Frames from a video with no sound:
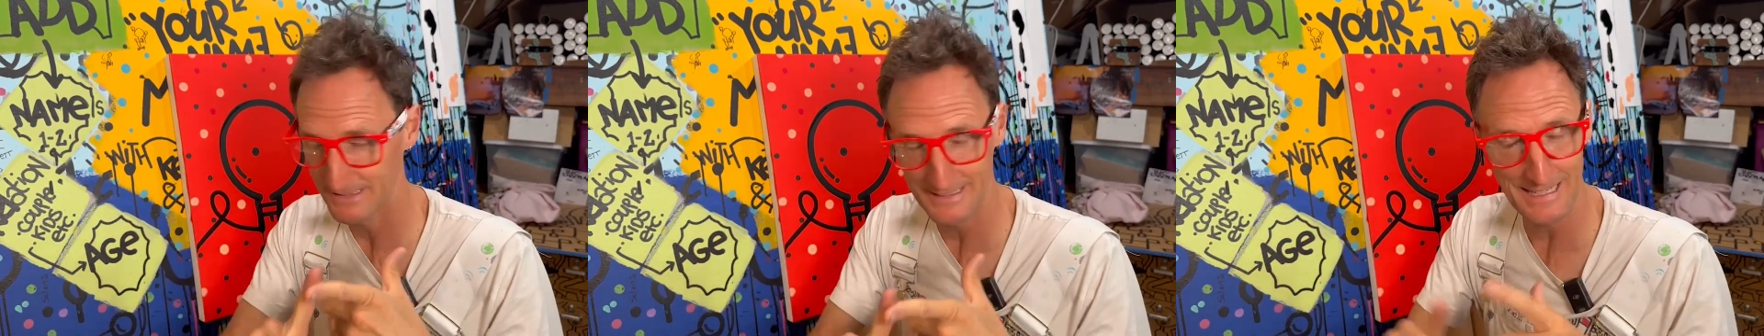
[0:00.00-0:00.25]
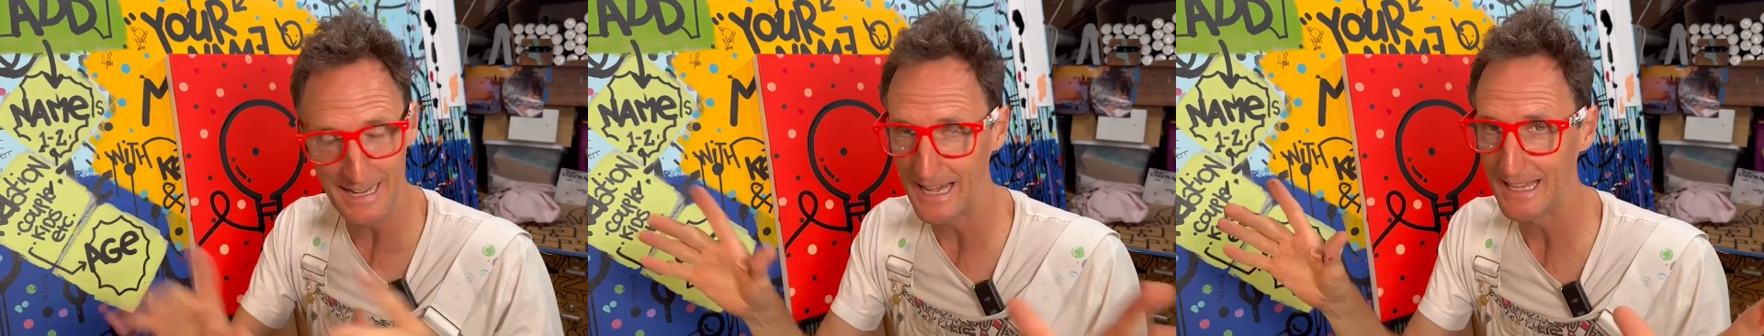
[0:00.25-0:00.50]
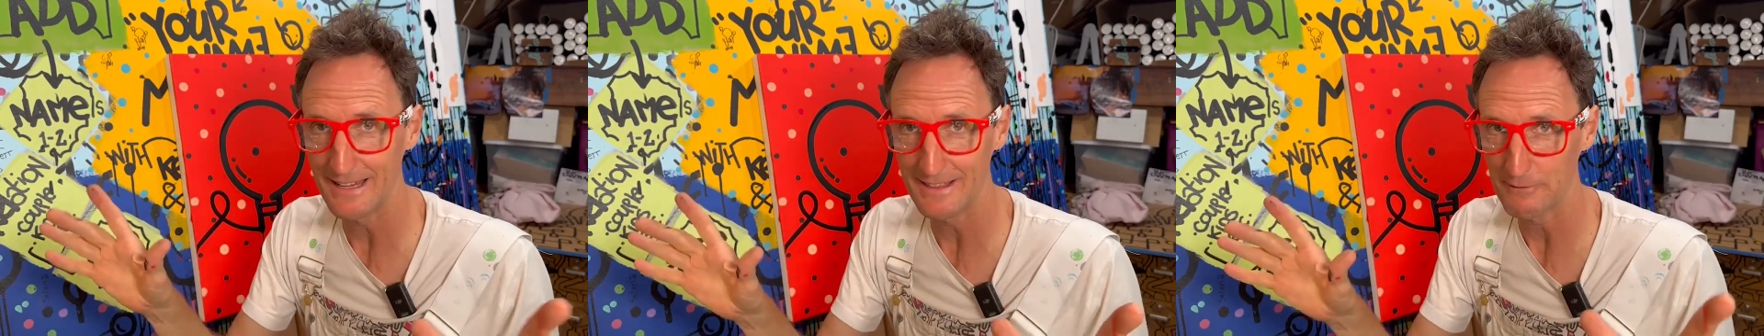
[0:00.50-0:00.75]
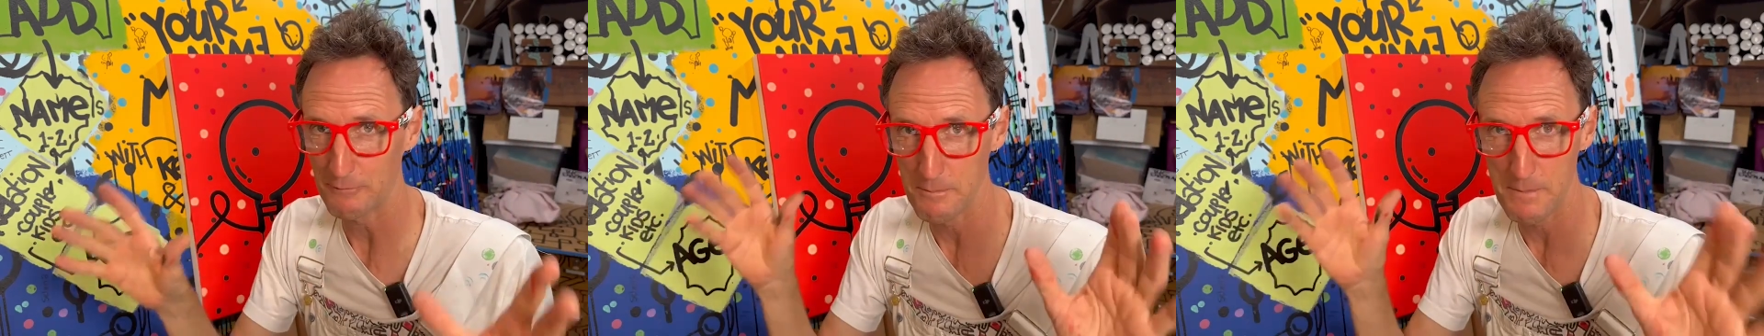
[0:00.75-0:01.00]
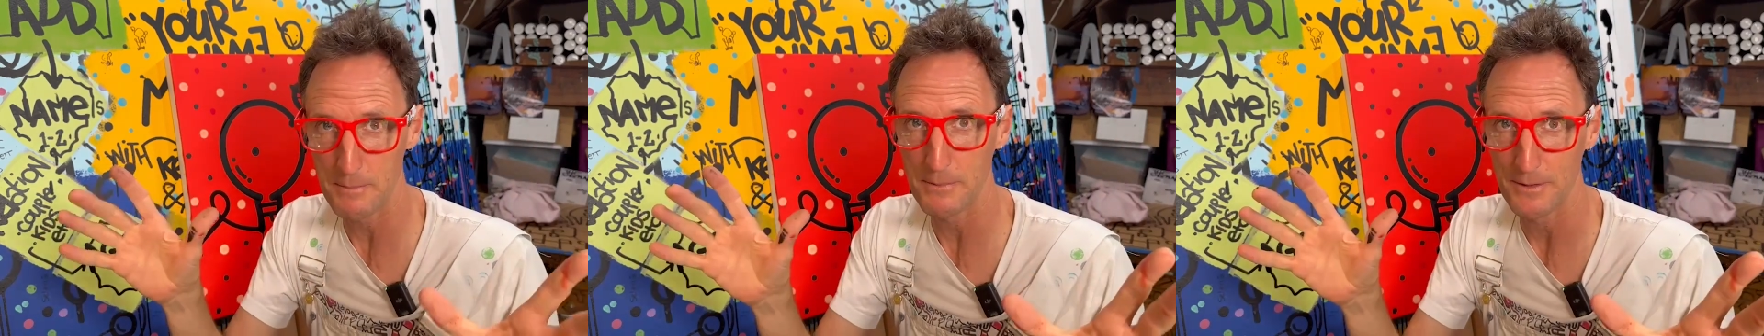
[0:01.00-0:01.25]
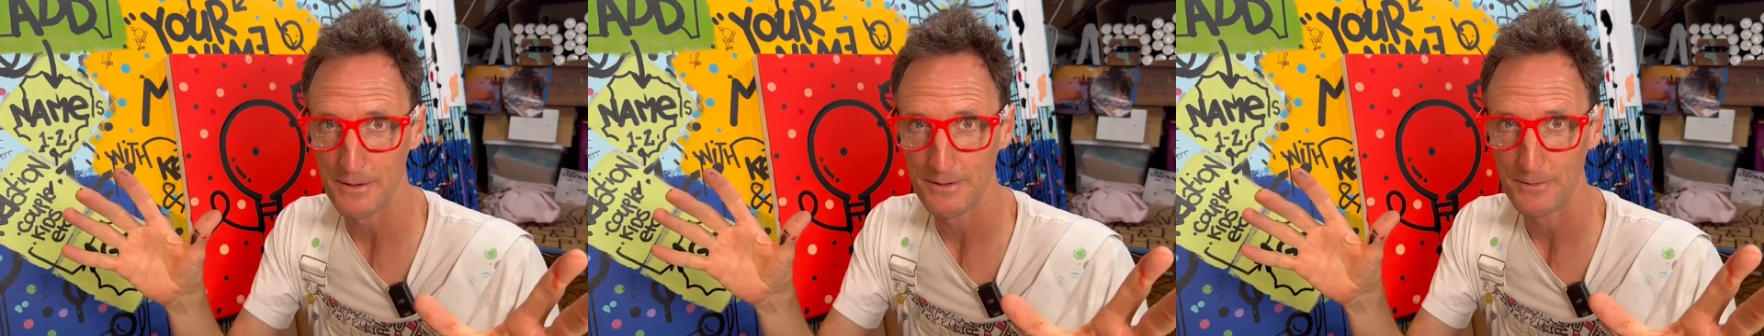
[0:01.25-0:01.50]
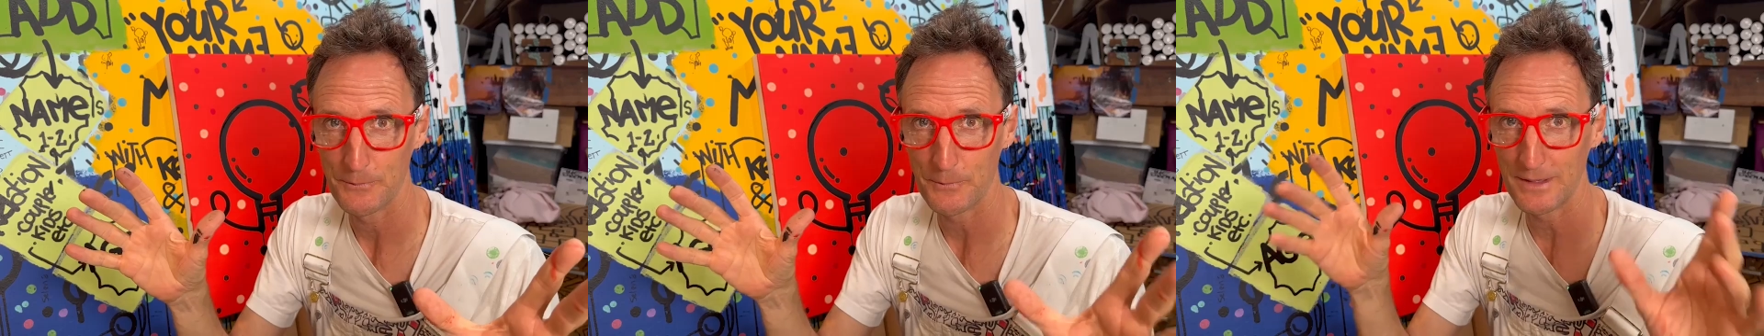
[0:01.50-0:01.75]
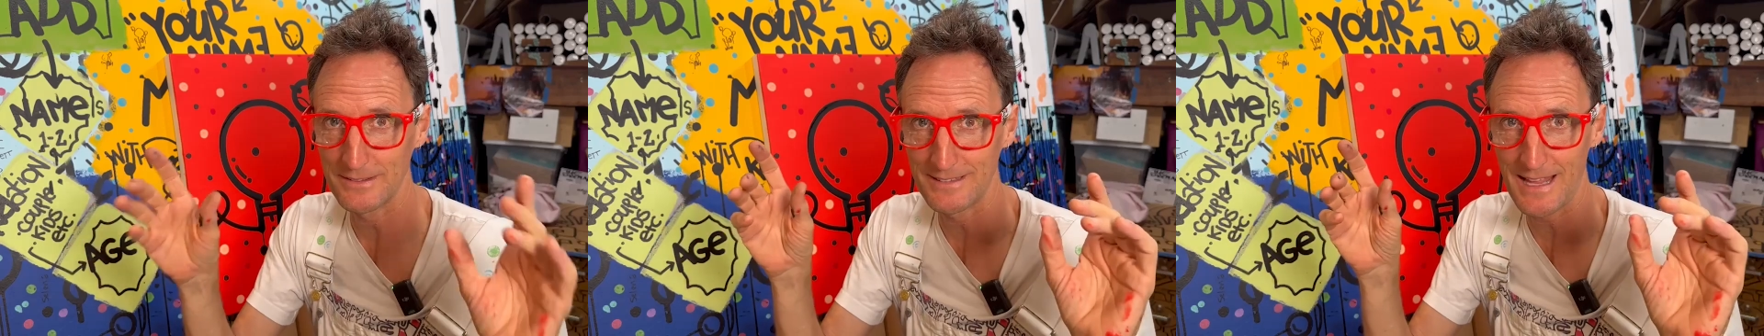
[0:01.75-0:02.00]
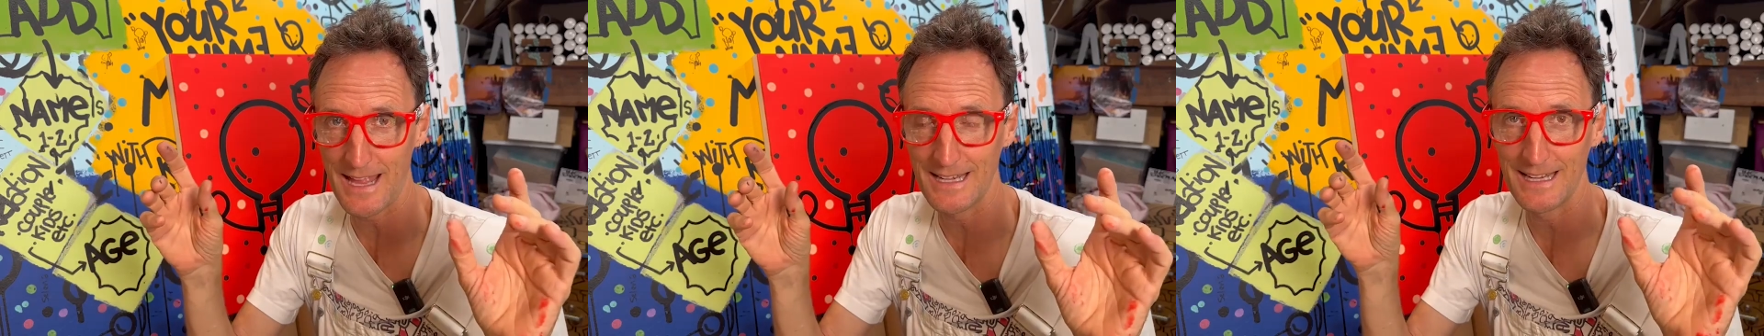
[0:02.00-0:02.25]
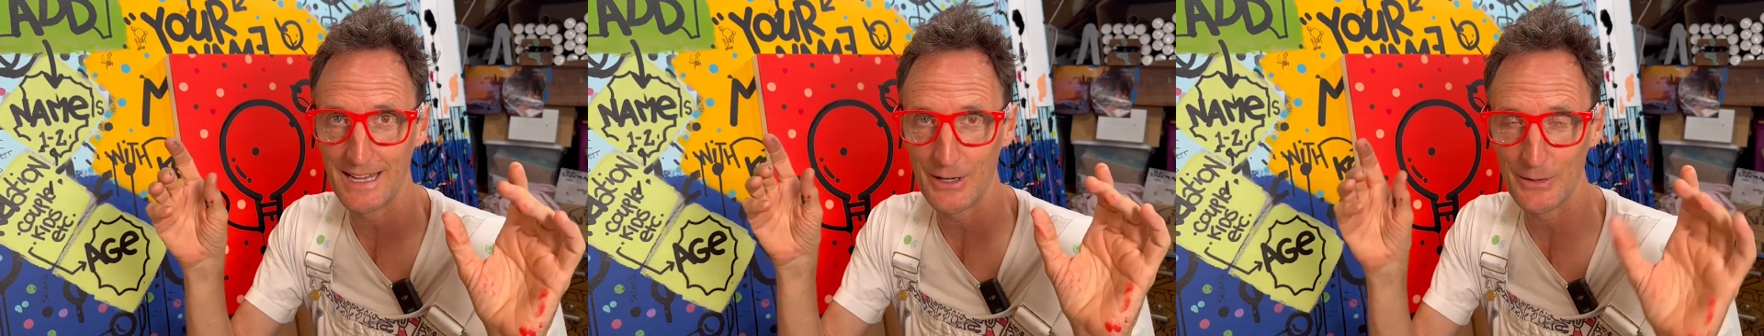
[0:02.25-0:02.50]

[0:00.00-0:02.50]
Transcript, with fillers: Get anything. Remember what I said